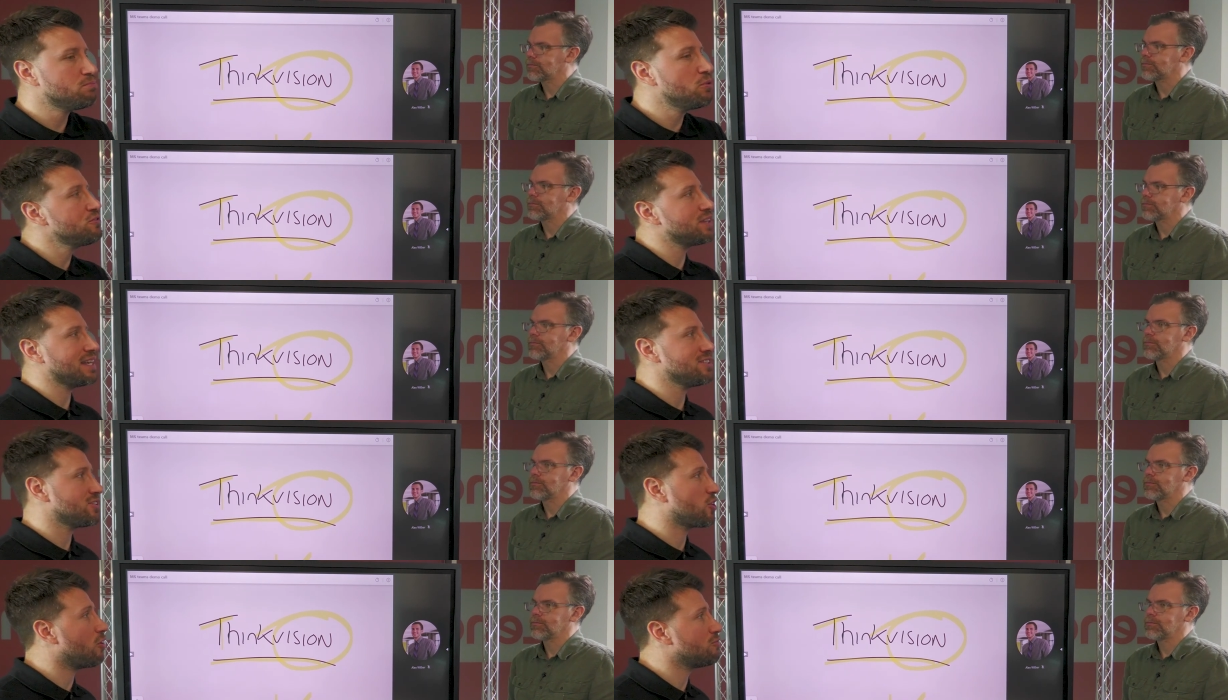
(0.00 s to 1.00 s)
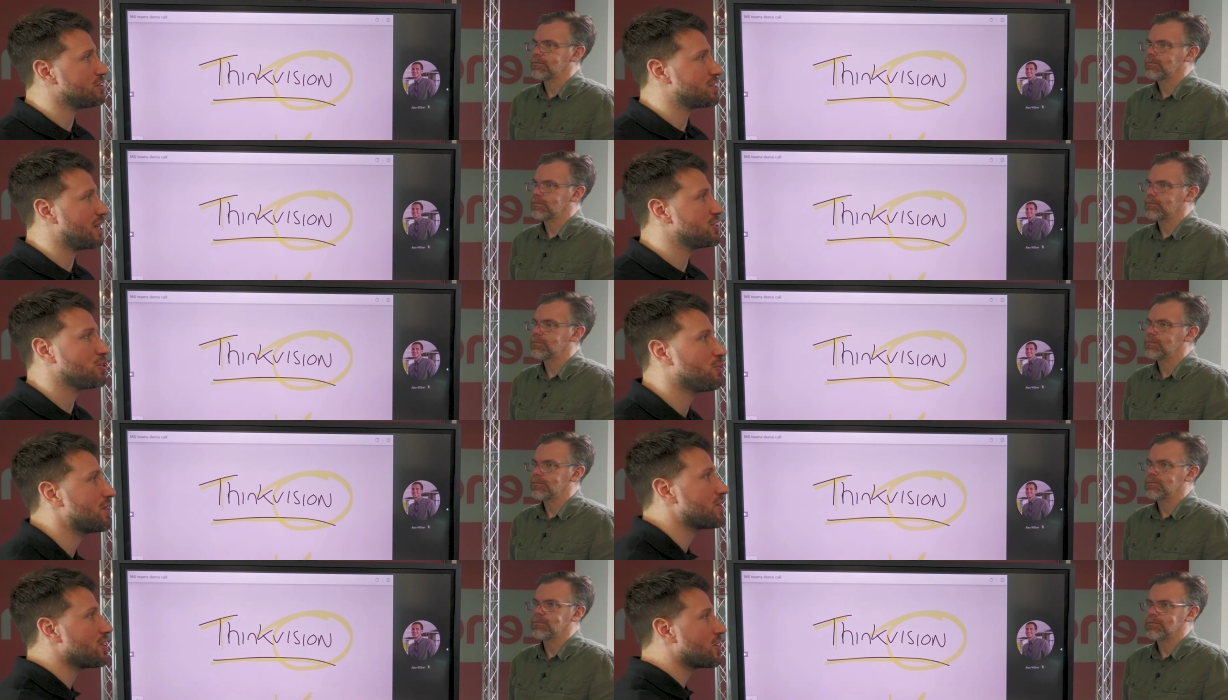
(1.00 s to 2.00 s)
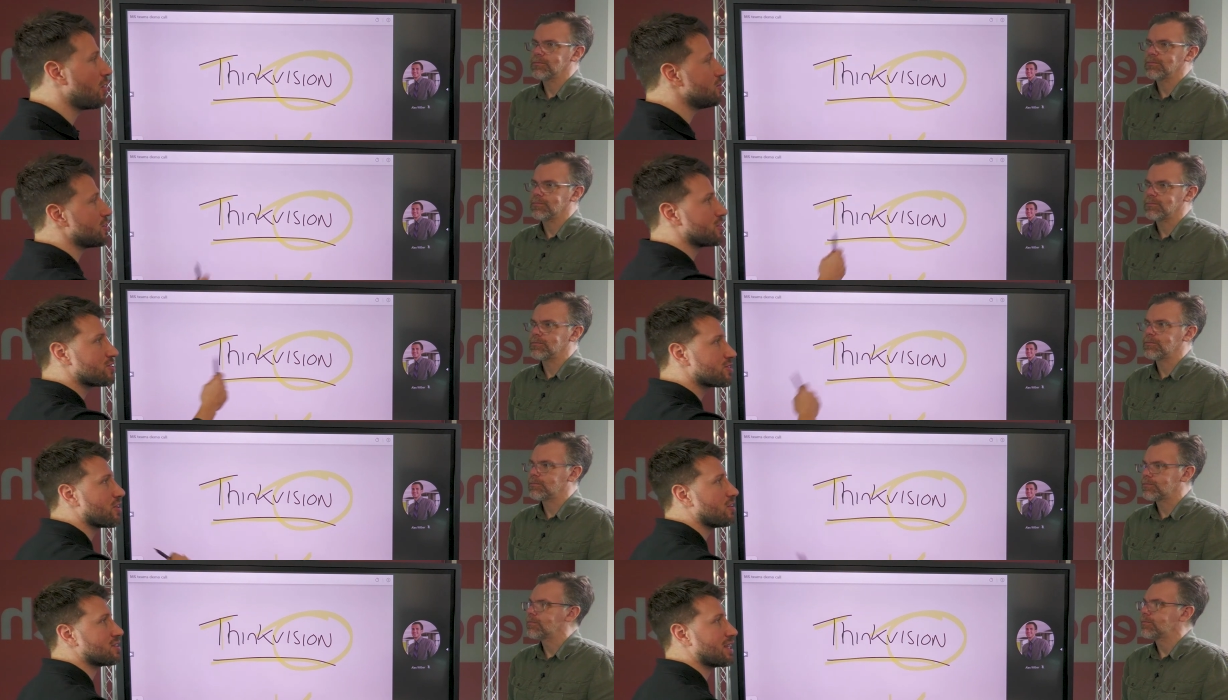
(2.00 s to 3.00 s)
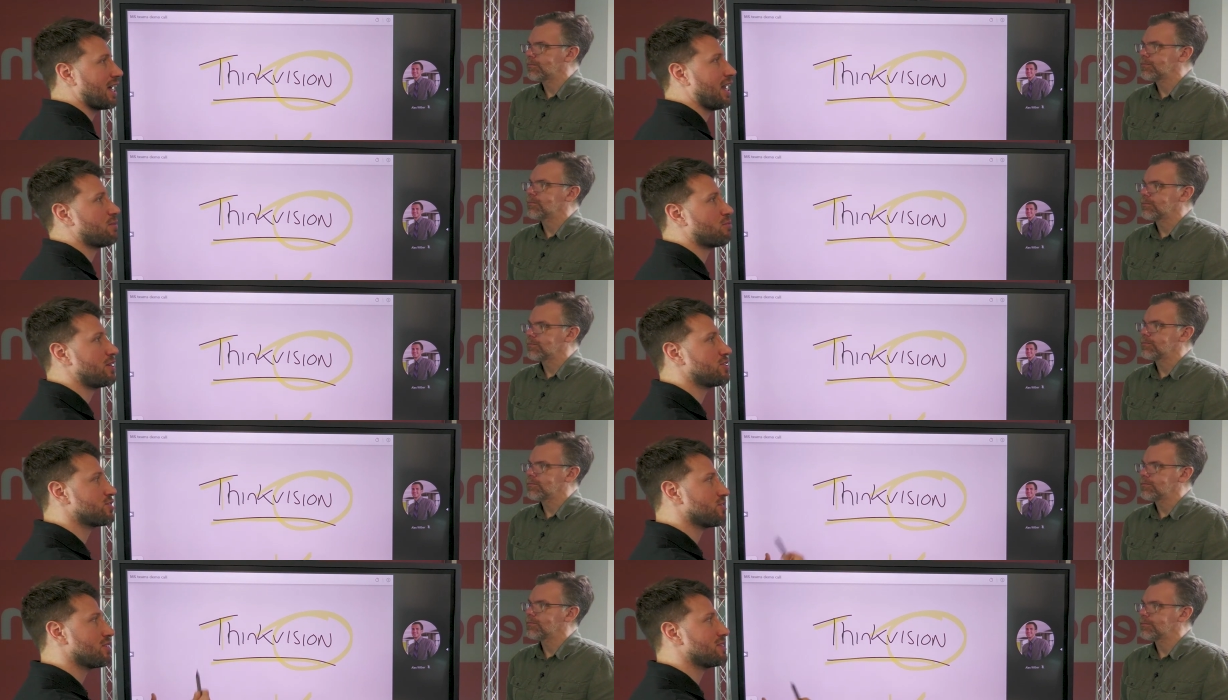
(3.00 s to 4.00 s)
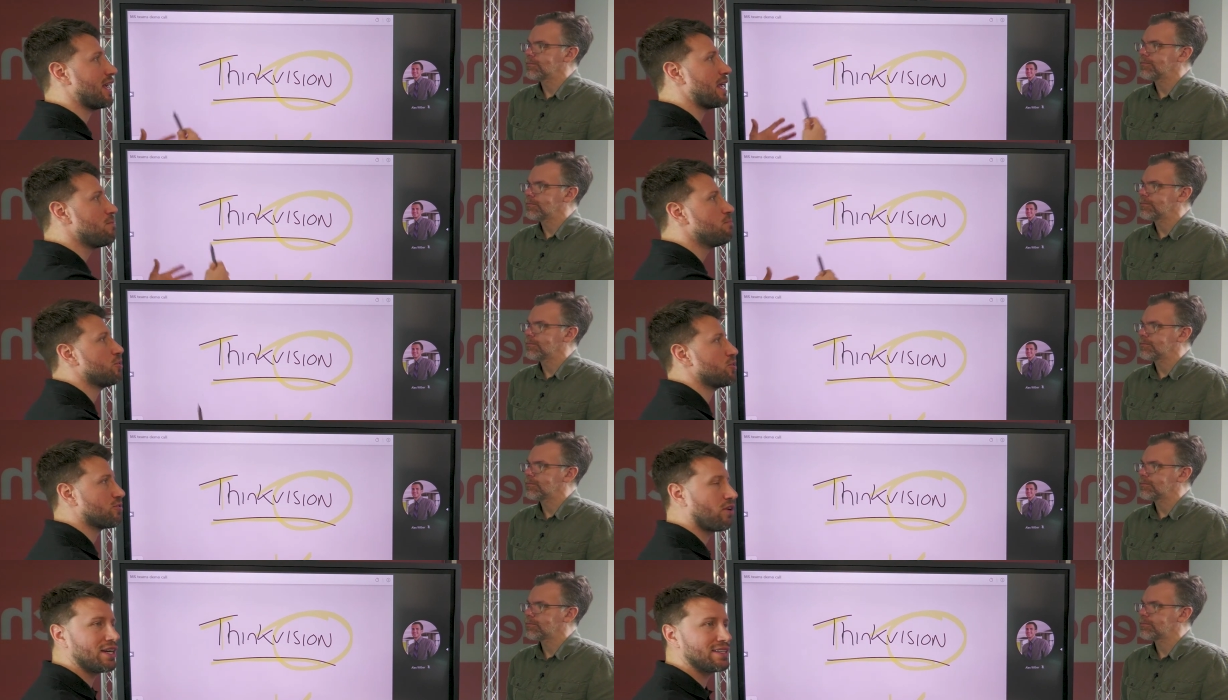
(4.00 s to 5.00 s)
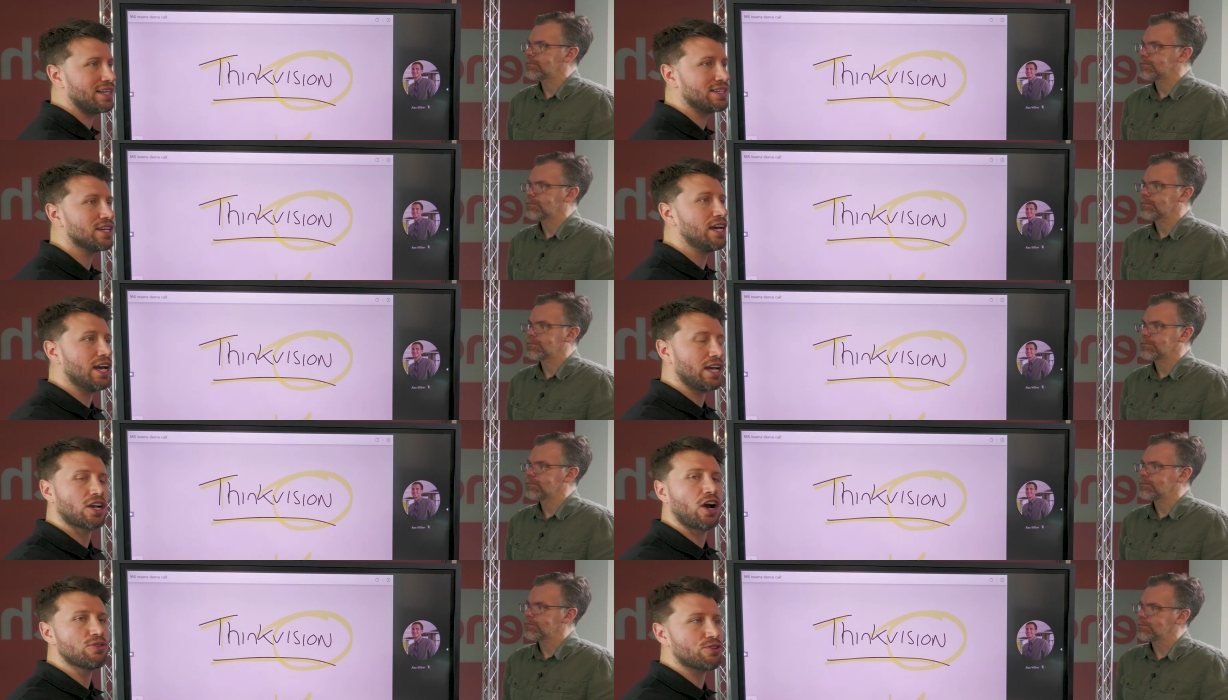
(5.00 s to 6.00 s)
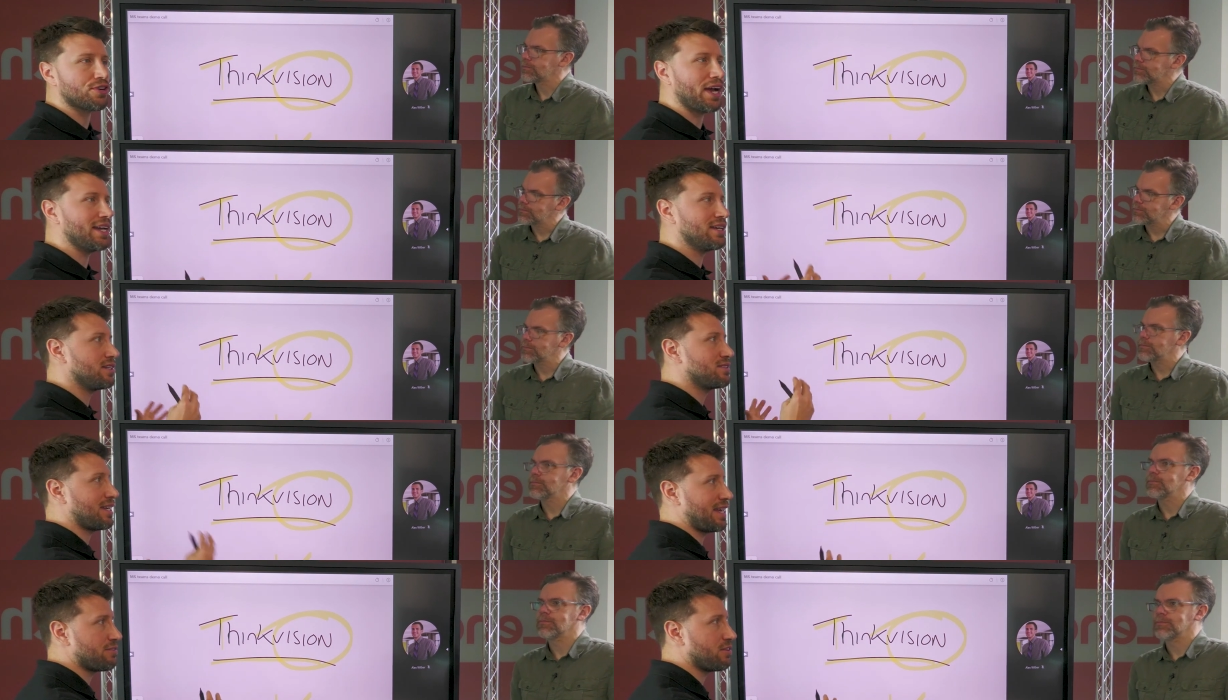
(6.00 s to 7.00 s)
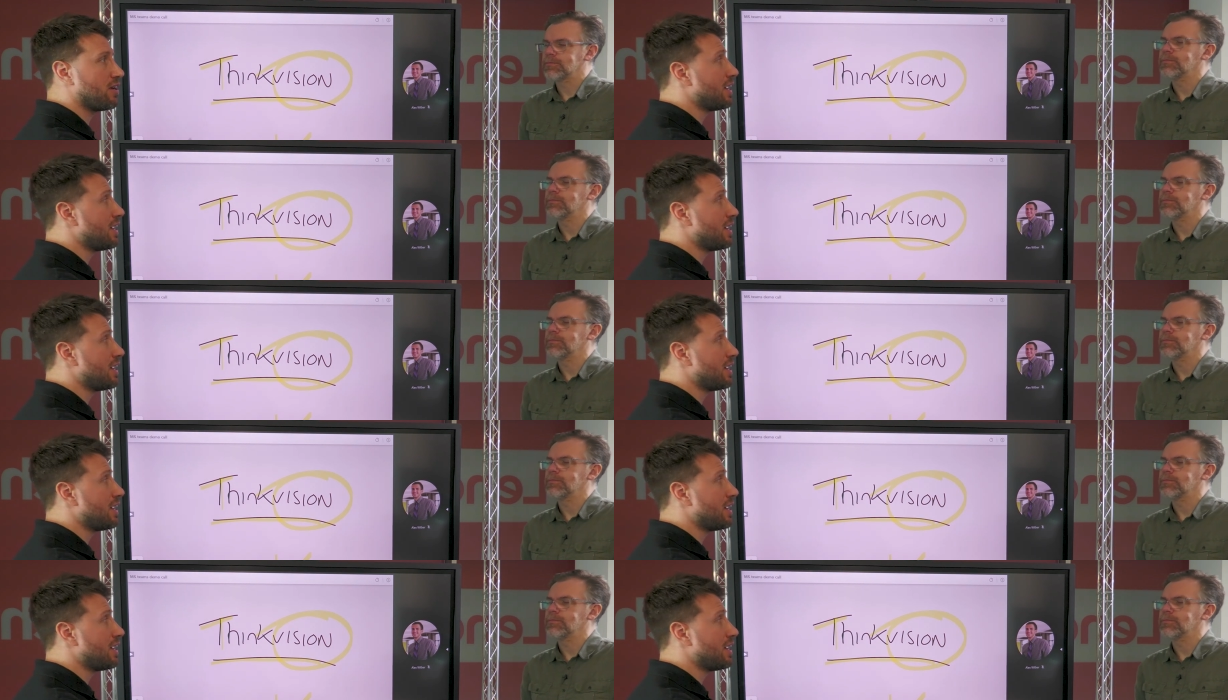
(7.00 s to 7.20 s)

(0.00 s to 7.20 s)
Speaker 1: moves it into conversation where you can go and you can start to collaborate and you can start to input your ideas and co-create together.